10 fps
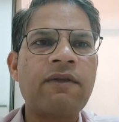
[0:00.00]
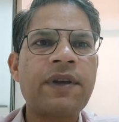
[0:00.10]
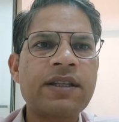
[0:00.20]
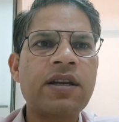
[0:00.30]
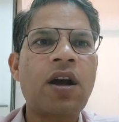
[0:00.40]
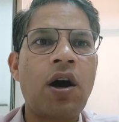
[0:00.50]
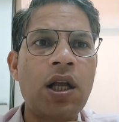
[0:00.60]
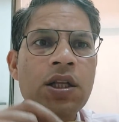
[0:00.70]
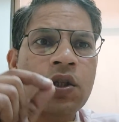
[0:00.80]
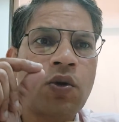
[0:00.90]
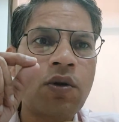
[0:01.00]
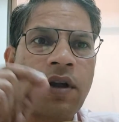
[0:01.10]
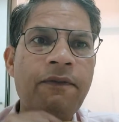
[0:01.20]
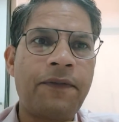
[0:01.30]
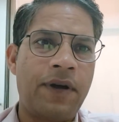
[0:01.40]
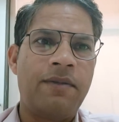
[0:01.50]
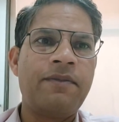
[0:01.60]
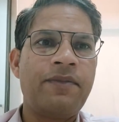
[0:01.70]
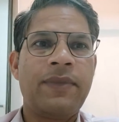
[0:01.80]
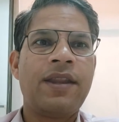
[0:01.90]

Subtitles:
facets also confirms